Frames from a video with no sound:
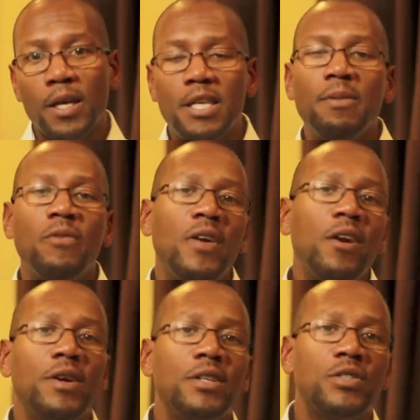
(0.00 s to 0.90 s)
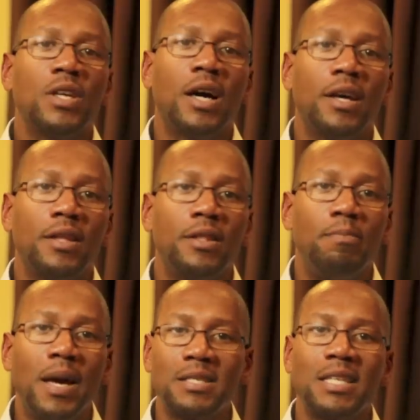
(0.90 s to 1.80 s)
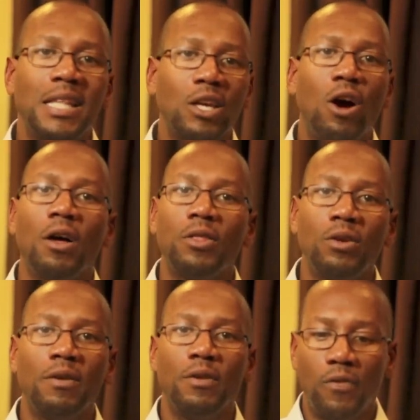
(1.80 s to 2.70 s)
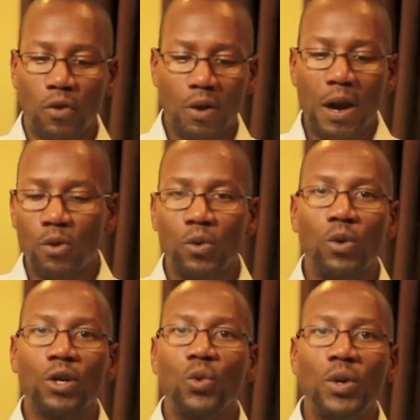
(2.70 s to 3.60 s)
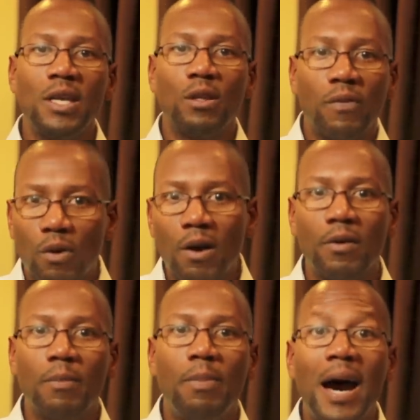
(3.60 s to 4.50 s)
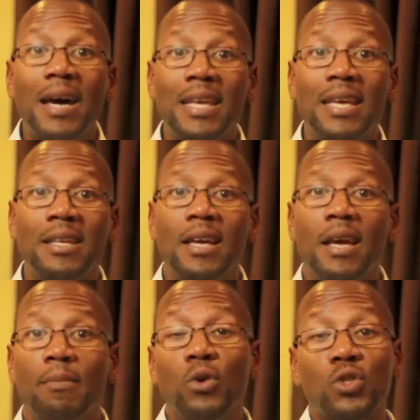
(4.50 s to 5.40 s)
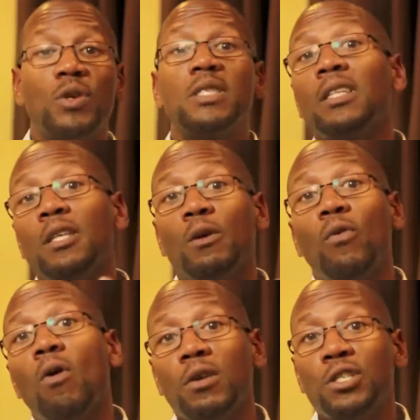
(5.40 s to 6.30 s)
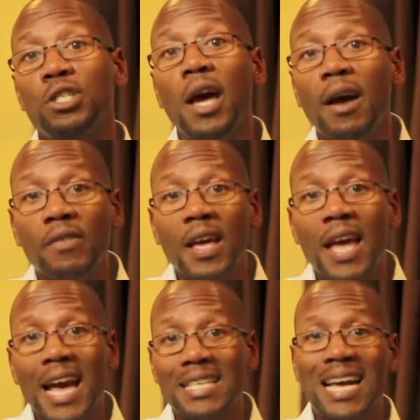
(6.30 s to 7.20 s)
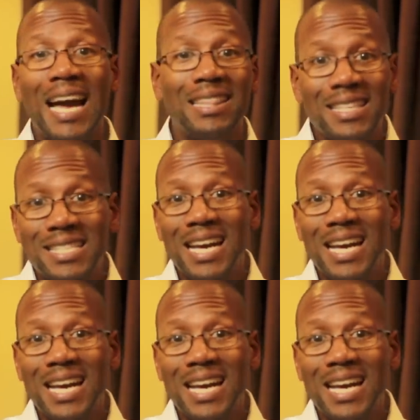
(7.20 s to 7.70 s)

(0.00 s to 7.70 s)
Tim Ferriss, uh, the best selling author of The Four Hour Work Week, The Four Hour Body, and most recently The Four Hour Chef, has gotten this